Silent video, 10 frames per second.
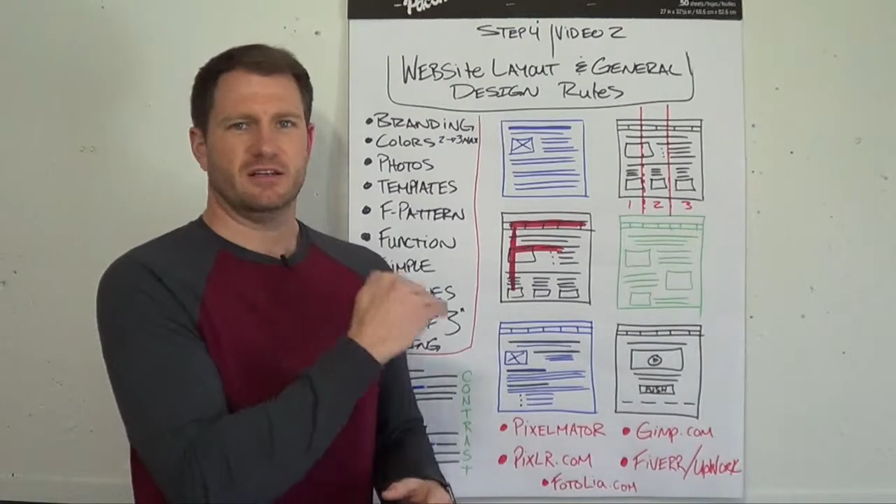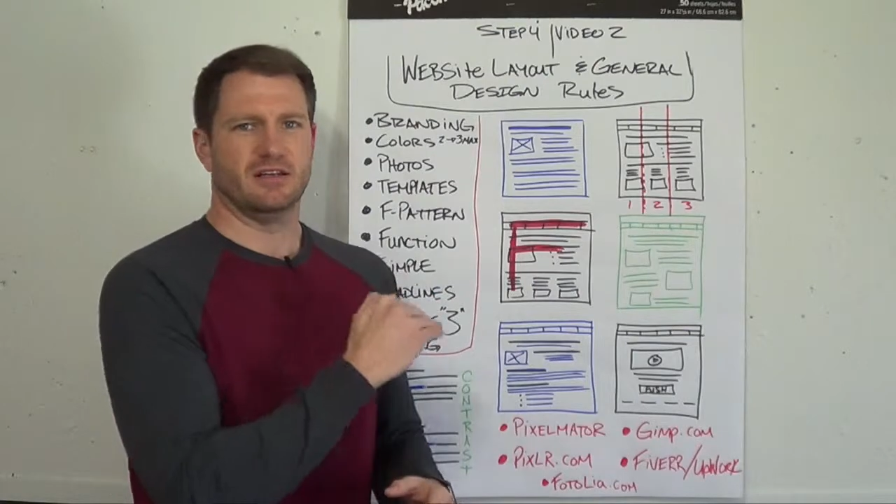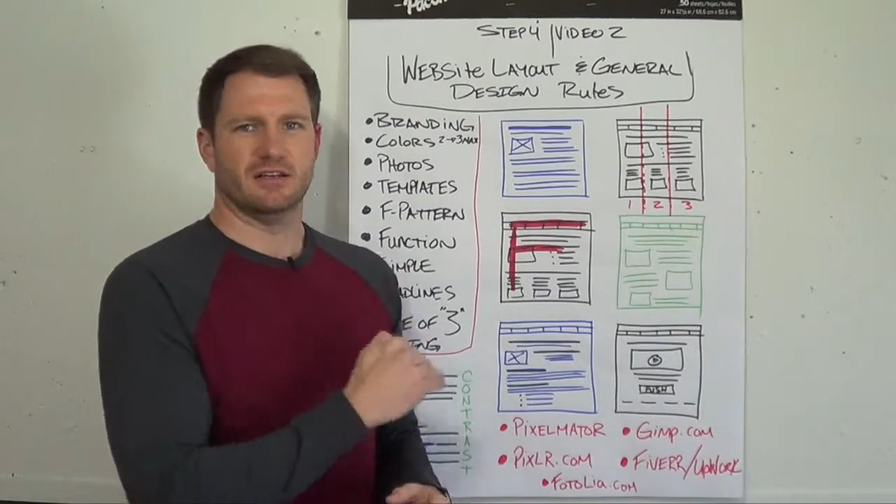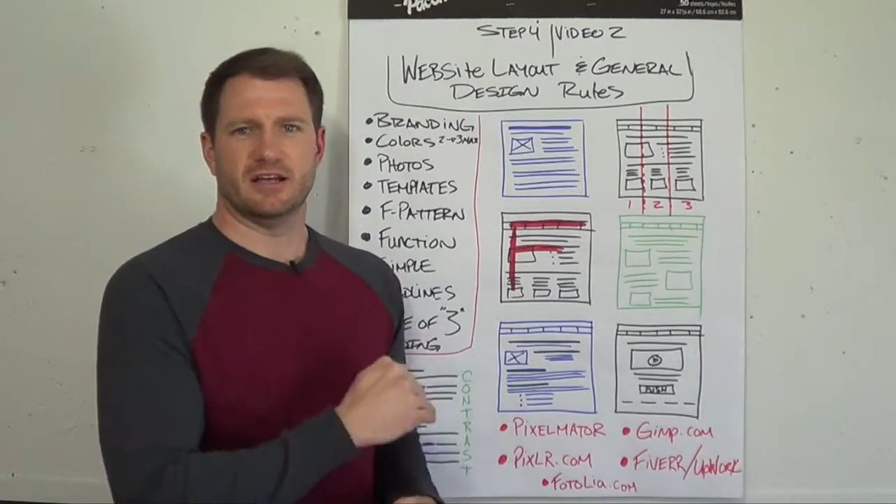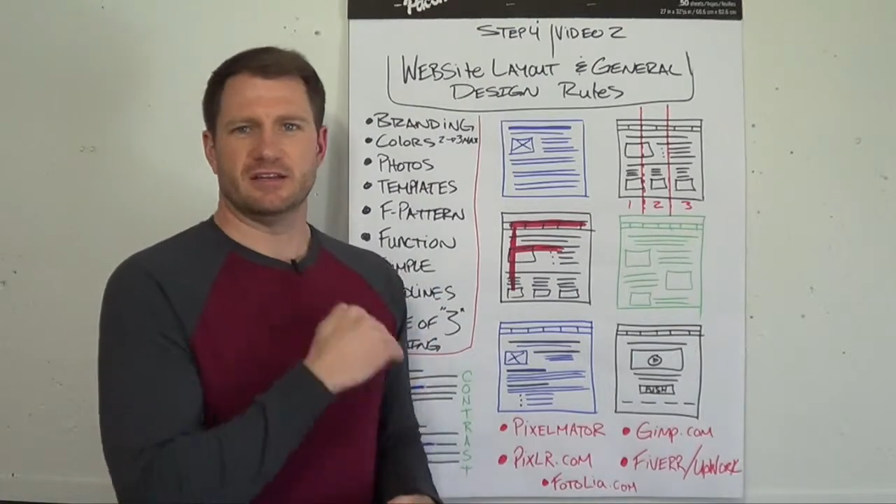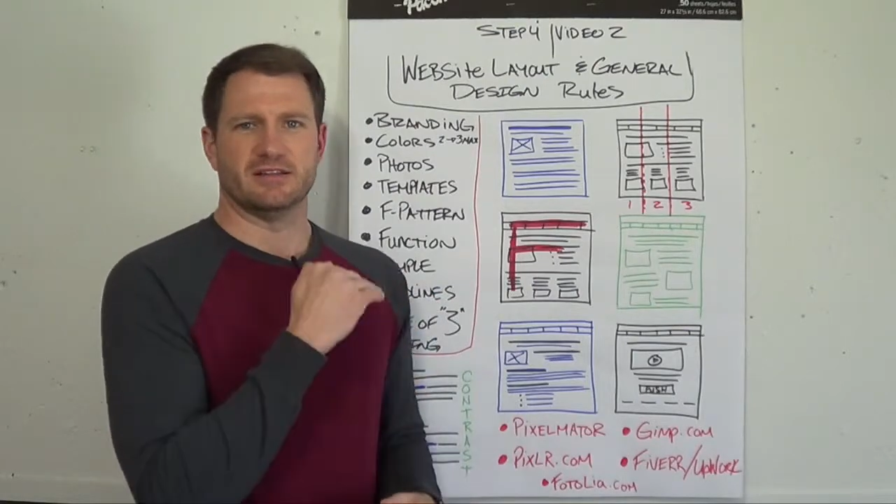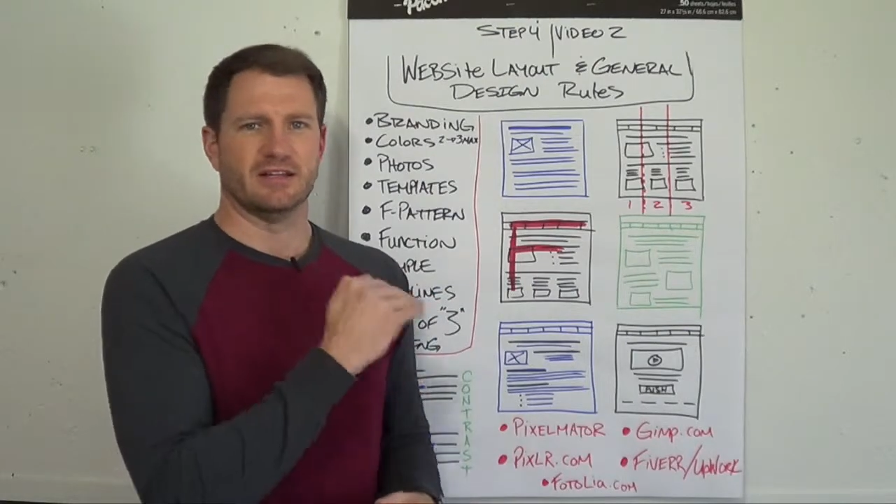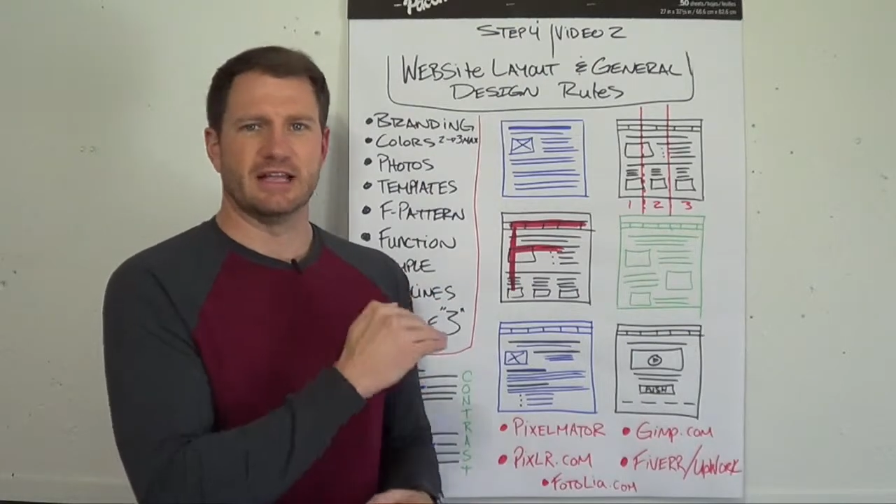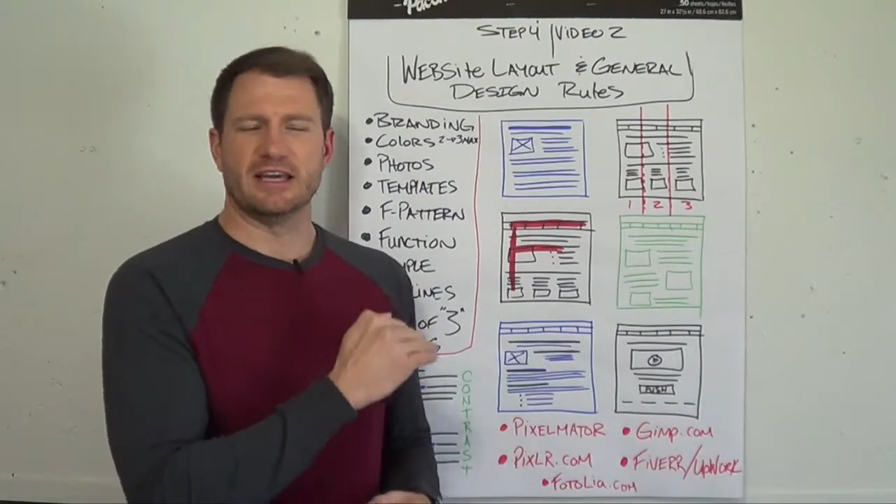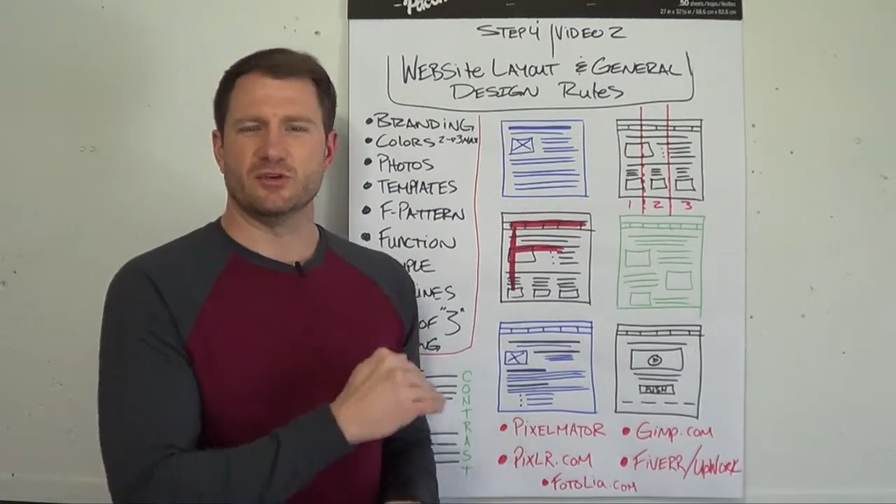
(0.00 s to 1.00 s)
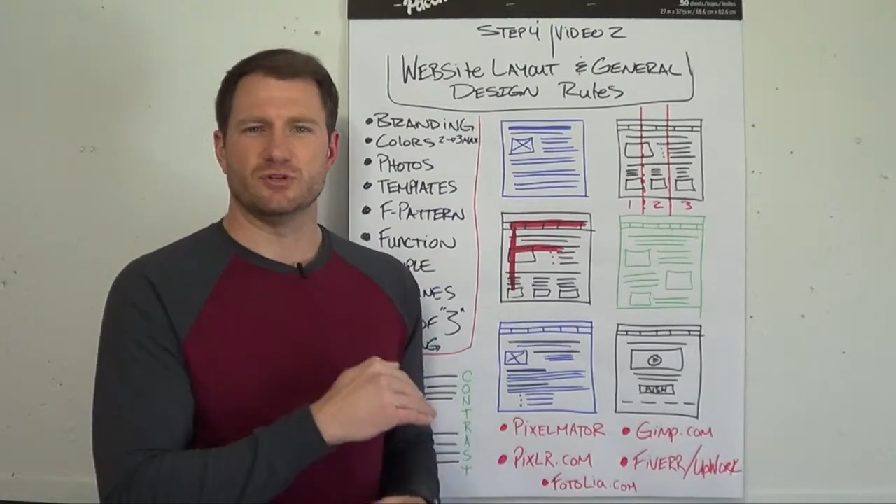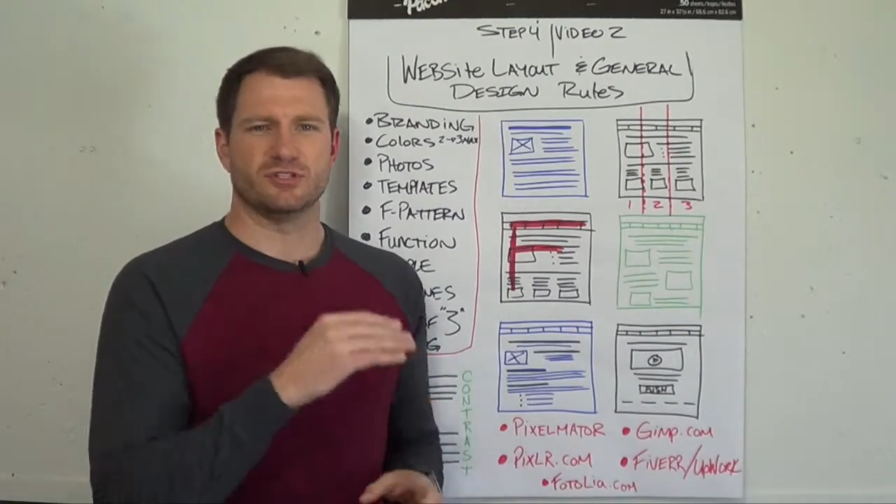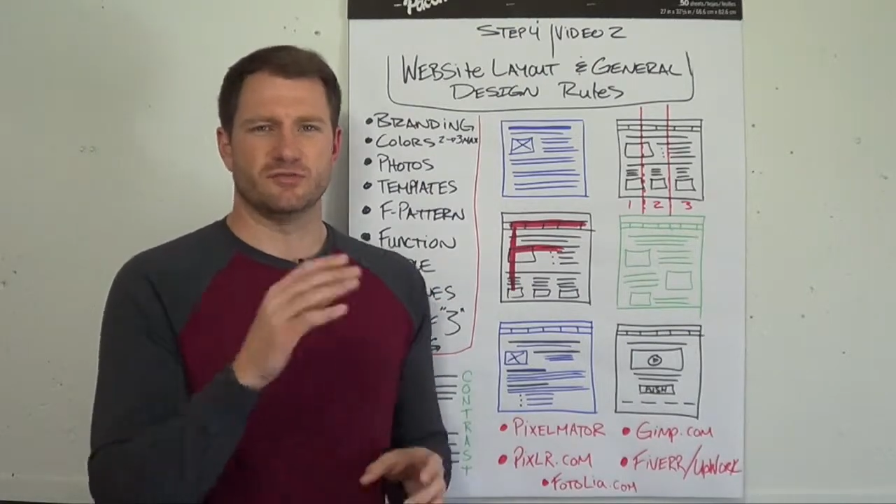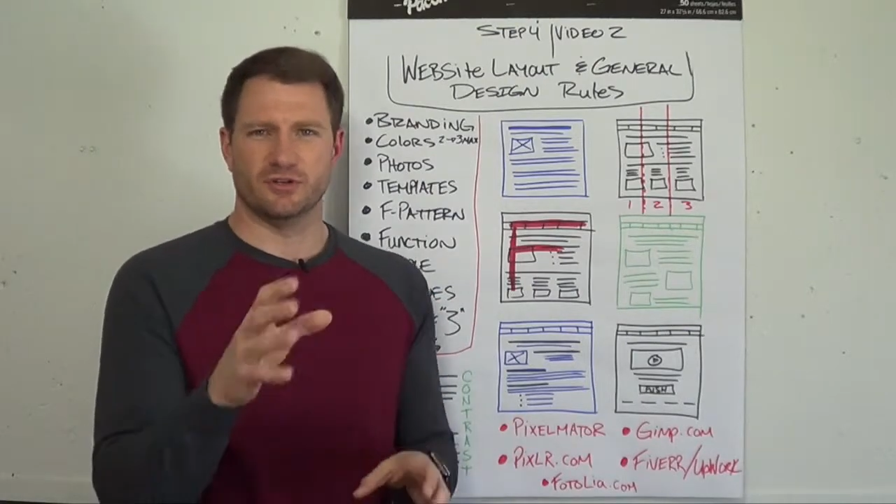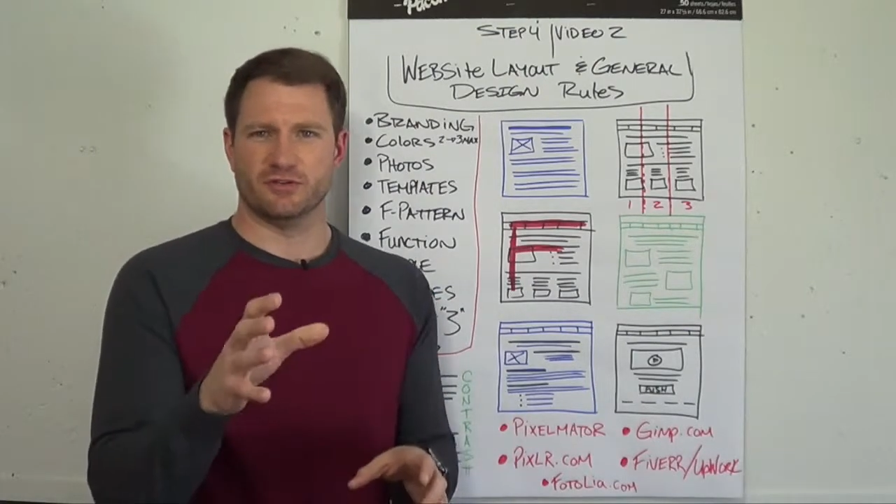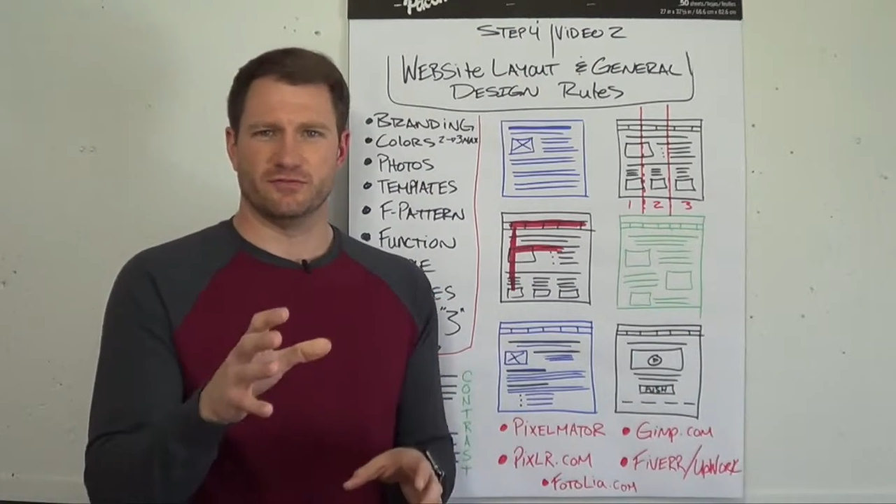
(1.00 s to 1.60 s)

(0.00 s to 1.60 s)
in like the language of